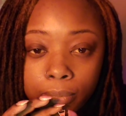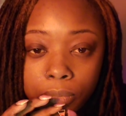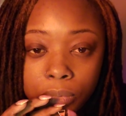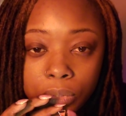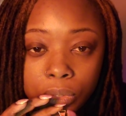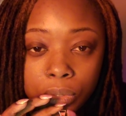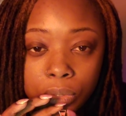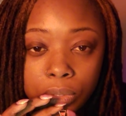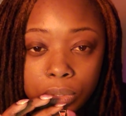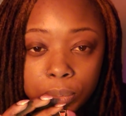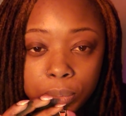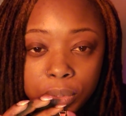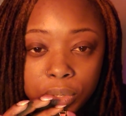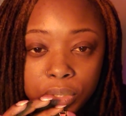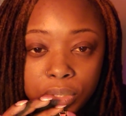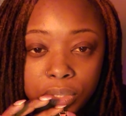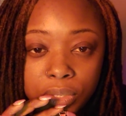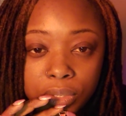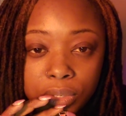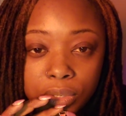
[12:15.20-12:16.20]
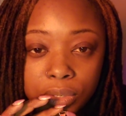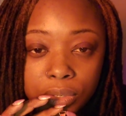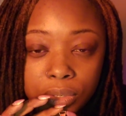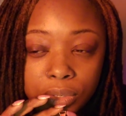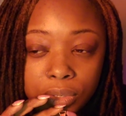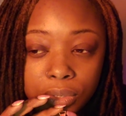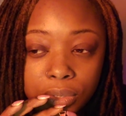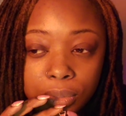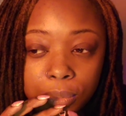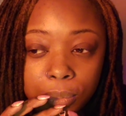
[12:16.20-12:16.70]
So this person
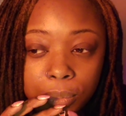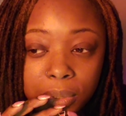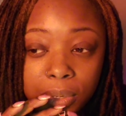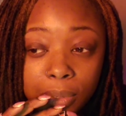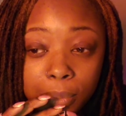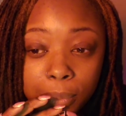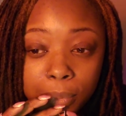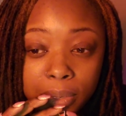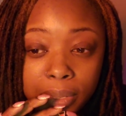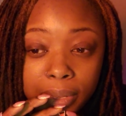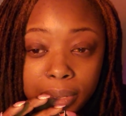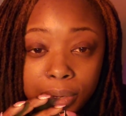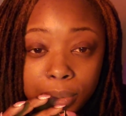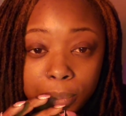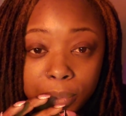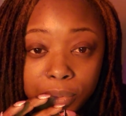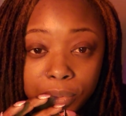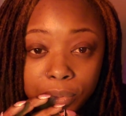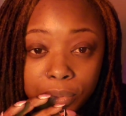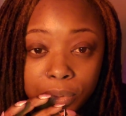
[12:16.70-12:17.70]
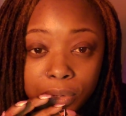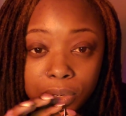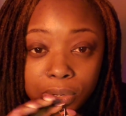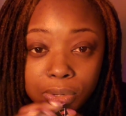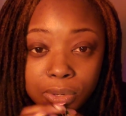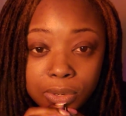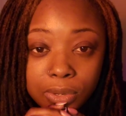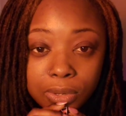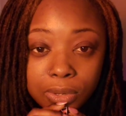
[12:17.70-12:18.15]
could have been a player before